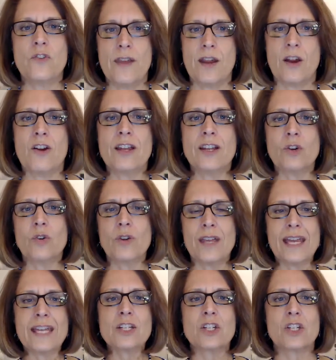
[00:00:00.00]
there in
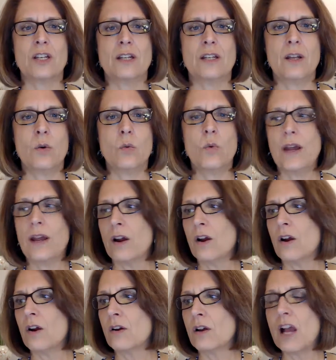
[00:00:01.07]
creation
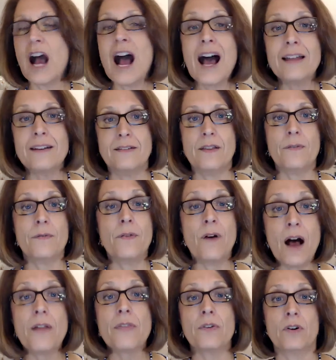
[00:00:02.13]
where god the
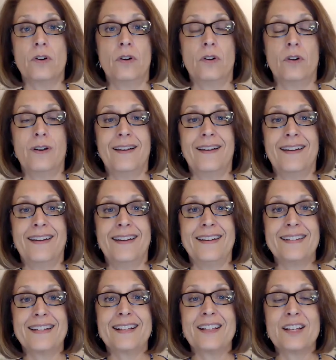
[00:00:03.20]
father
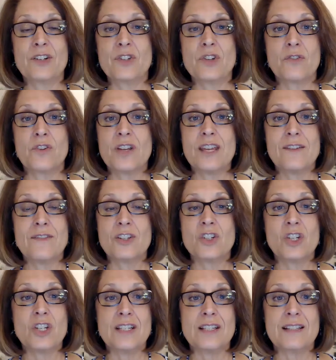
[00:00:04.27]
declares over eve that
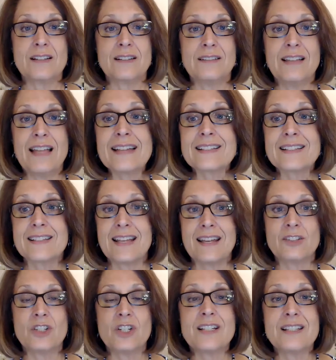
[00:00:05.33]
she's less
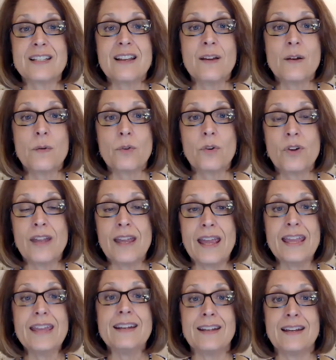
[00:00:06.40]
than she's
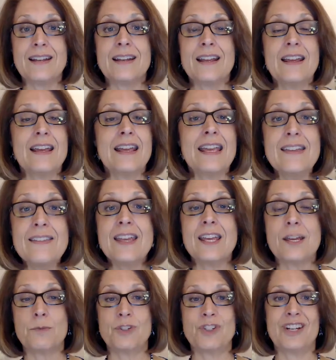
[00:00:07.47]
created in the
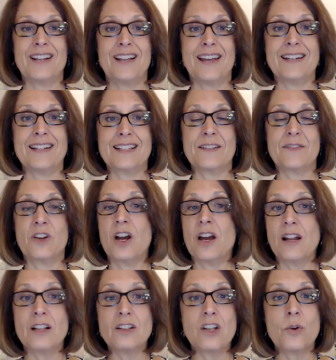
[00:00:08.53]
image and likeness of
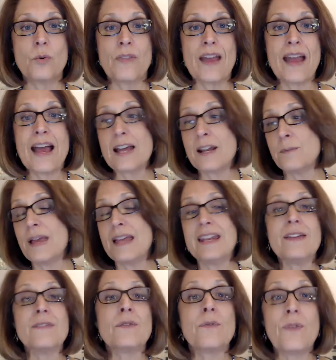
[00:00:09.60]
God, along with Adam, and
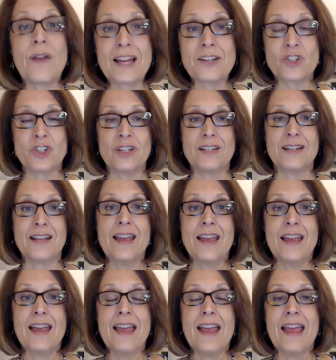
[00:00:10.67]
even fashioned
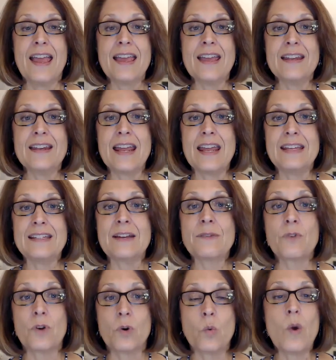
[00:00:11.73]
in a
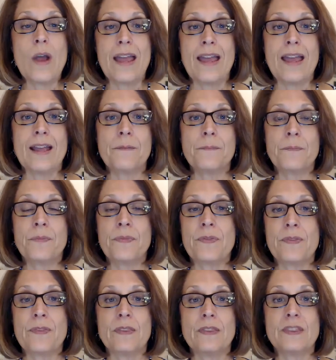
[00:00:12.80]
different way,
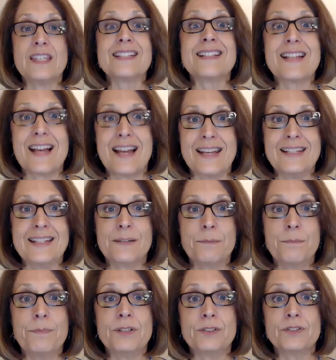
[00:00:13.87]
designed,
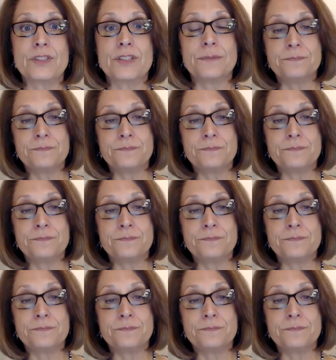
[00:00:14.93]
built.